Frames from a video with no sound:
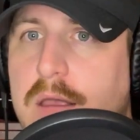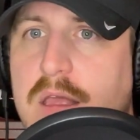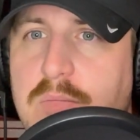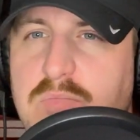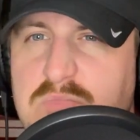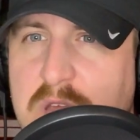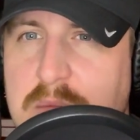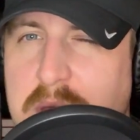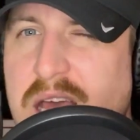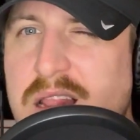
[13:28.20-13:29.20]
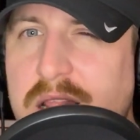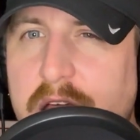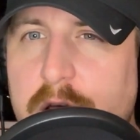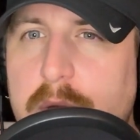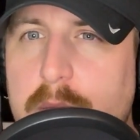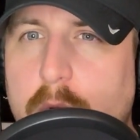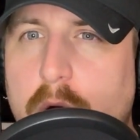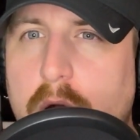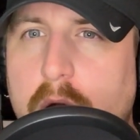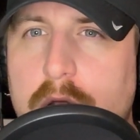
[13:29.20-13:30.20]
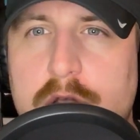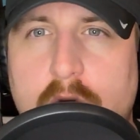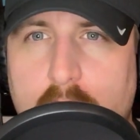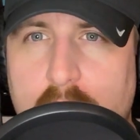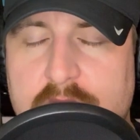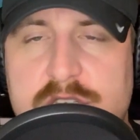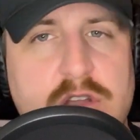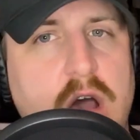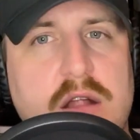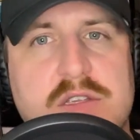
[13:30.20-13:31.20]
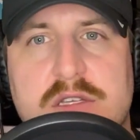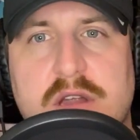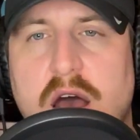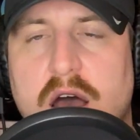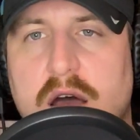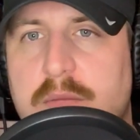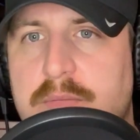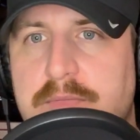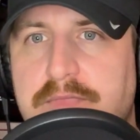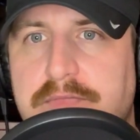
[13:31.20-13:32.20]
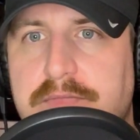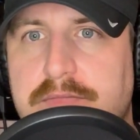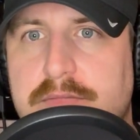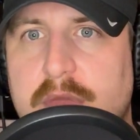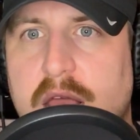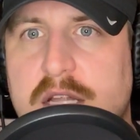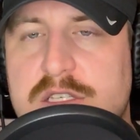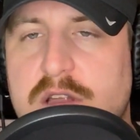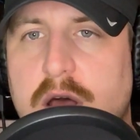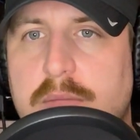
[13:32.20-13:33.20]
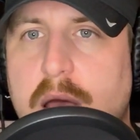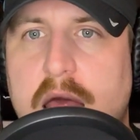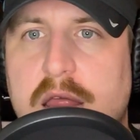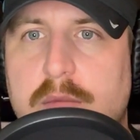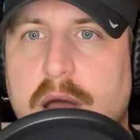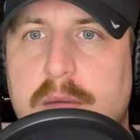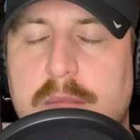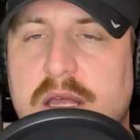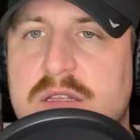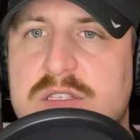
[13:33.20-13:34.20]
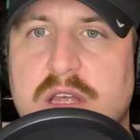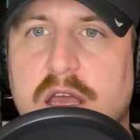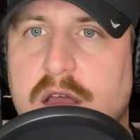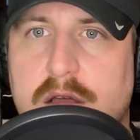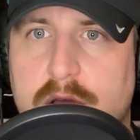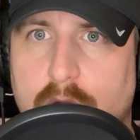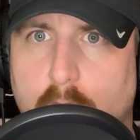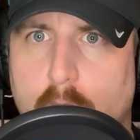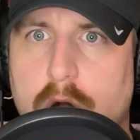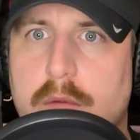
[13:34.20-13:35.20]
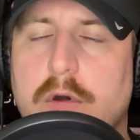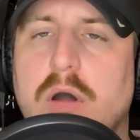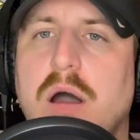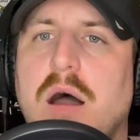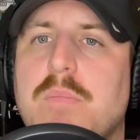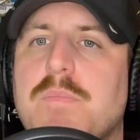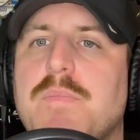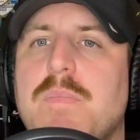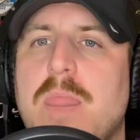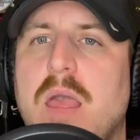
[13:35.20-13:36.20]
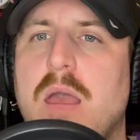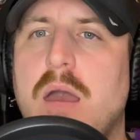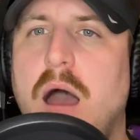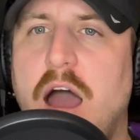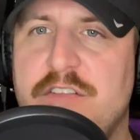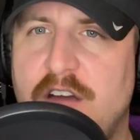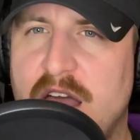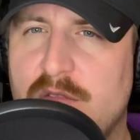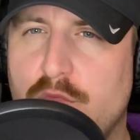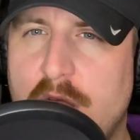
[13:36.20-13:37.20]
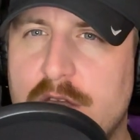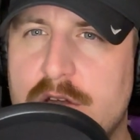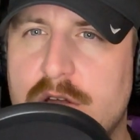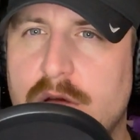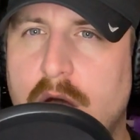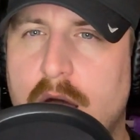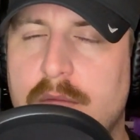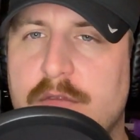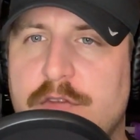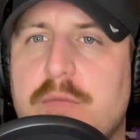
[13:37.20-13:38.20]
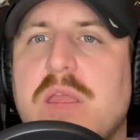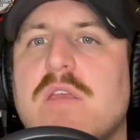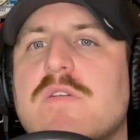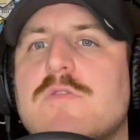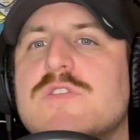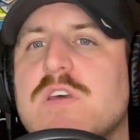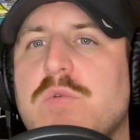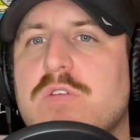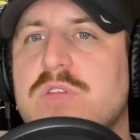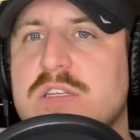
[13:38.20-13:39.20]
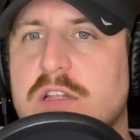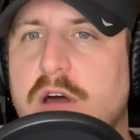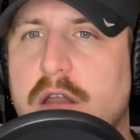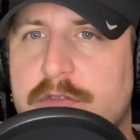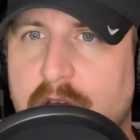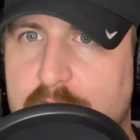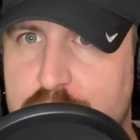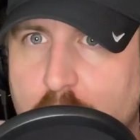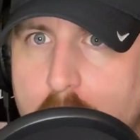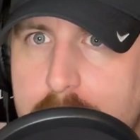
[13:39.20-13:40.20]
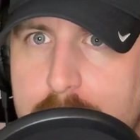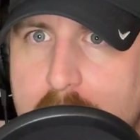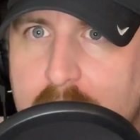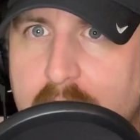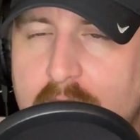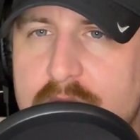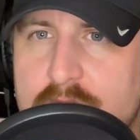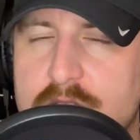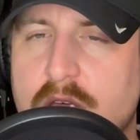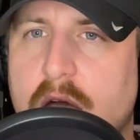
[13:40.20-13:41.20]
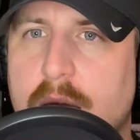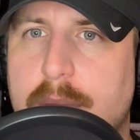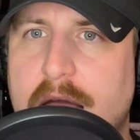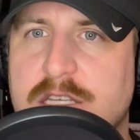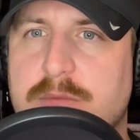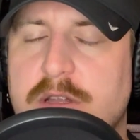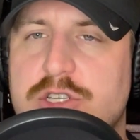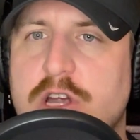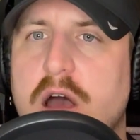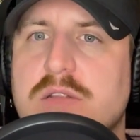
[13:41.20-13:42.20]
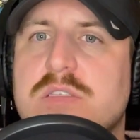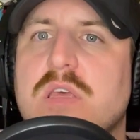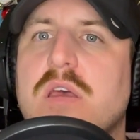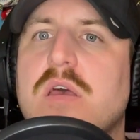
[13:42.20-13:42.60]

Can can be a little bit more. Not it's not um, it's not any by means like horrible. Um, I find when you're, um, for me, who's someone who does a lot of like chop backhands, uh, backspin shots,